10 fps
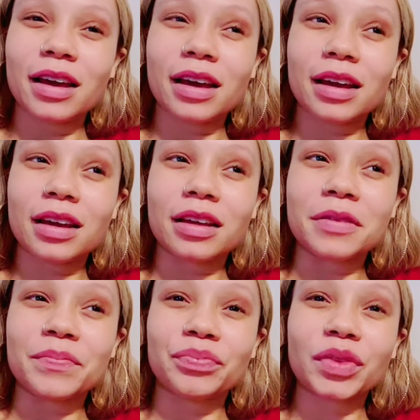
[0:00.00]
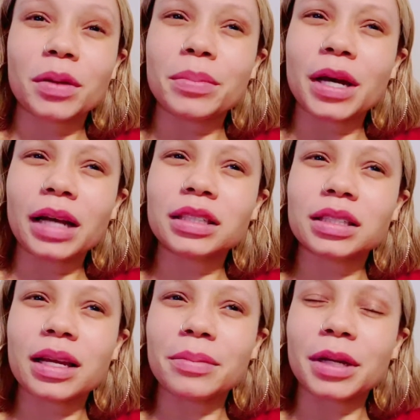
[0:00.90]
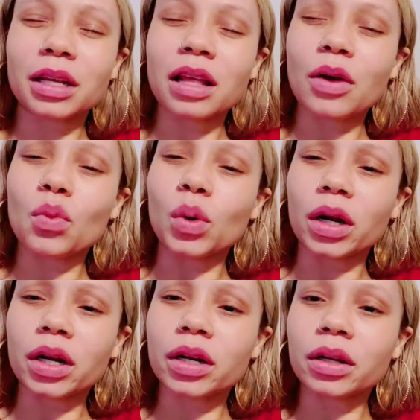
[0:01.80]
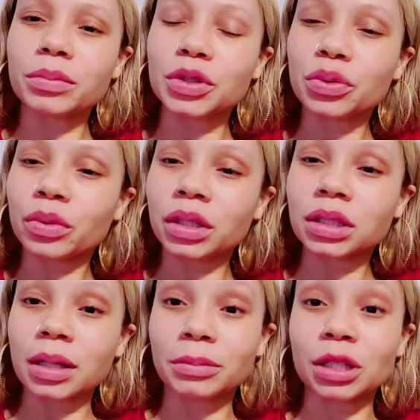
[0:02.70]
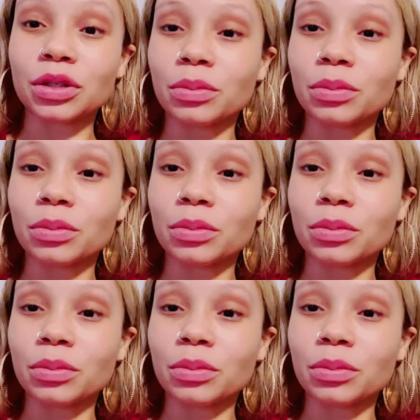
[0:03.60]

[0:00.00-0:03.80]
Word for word: And, but I just kept getting that word I'm doing something new,